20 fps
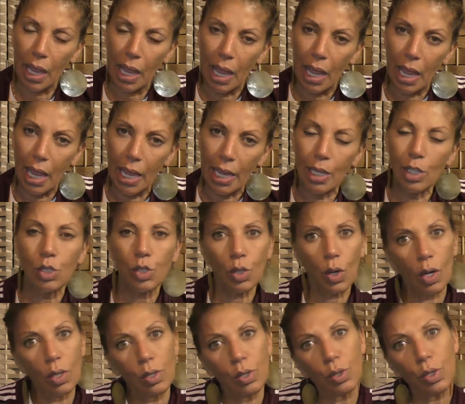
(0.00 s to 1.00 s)
He
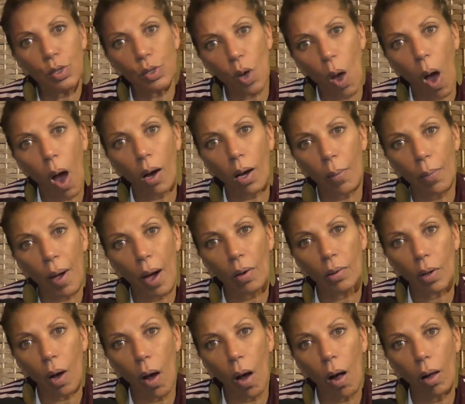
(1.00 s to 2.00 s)
starts to talk about
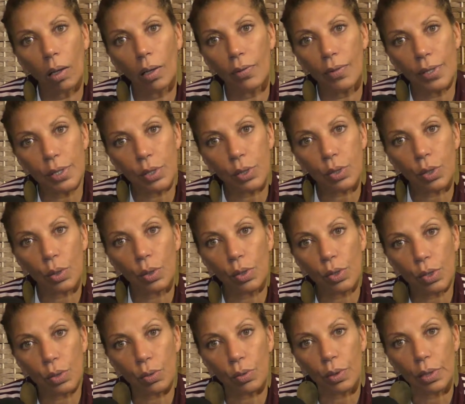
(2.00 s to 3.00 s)
all of his
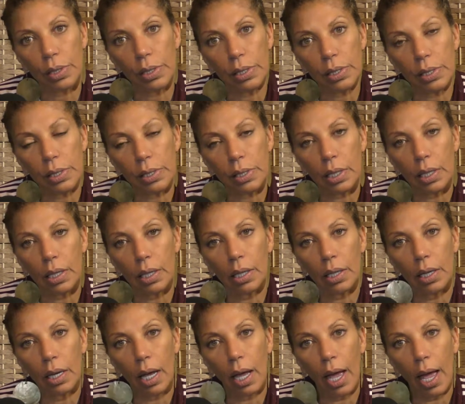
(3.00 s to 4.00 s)
surgeries,
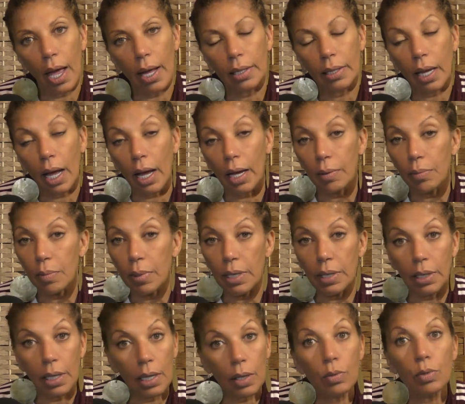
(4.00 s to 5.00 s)
and I mean,
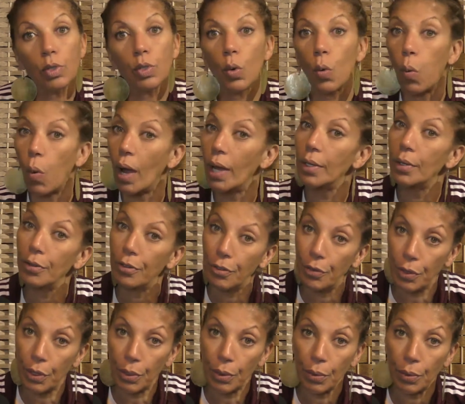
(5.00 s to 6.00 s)
it was quite a
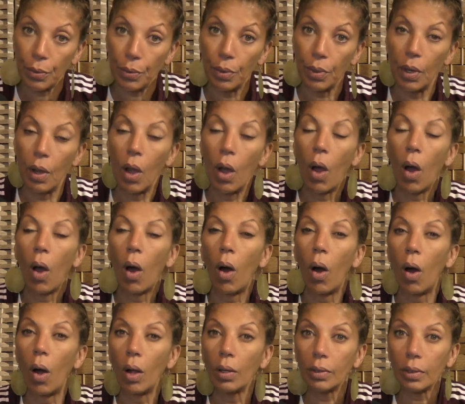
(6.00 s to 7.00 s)
few.
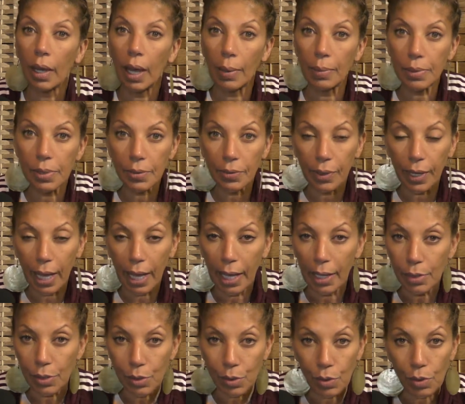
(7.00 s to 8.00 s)
All types of
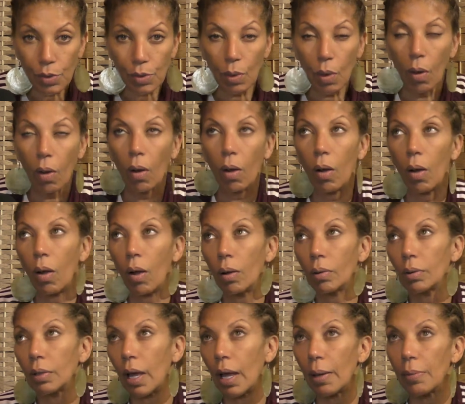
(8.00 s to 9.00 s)
cancers, all
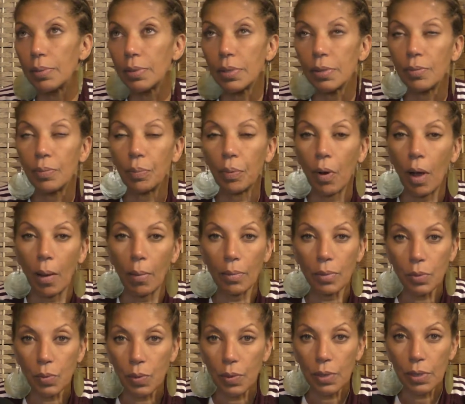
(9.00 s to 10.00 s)
types of
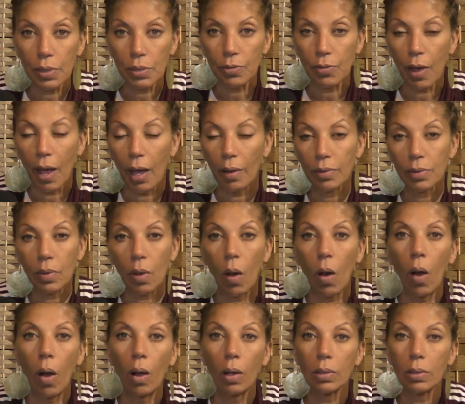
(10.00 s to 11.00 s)
problems with his valves,
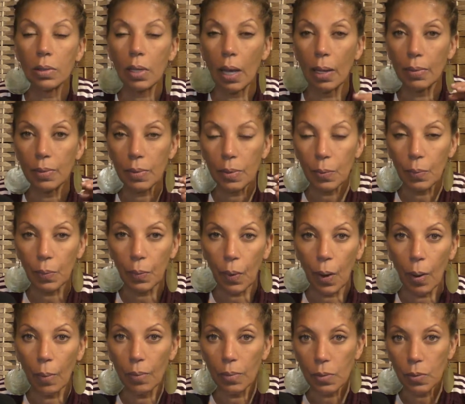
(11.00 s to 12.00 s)
all types of
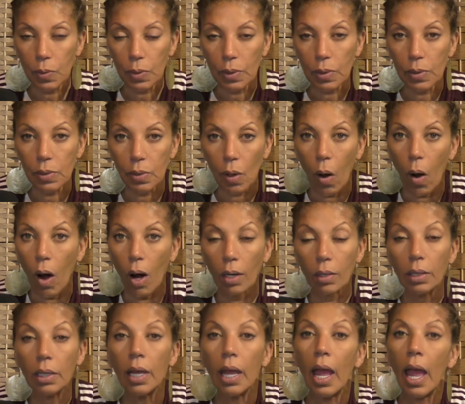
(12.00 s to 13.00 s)
problems with his heart.
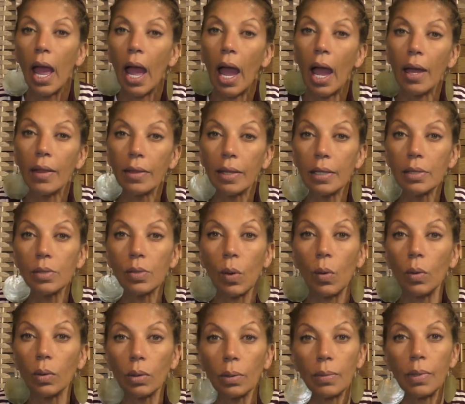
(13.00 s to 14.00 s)
And they
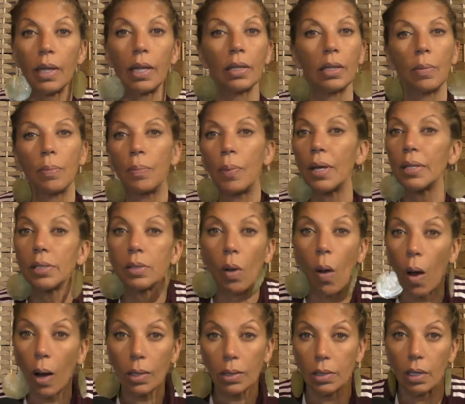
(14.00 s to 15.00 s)
told him they had the best
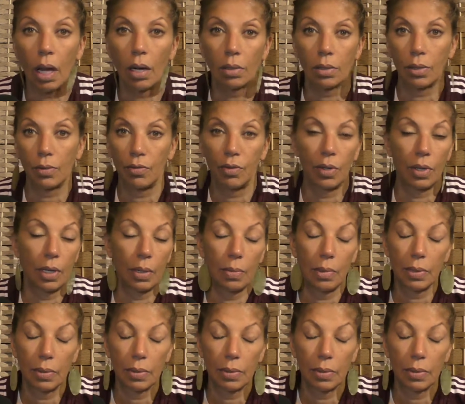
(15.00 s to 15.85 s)
heart doctor for him at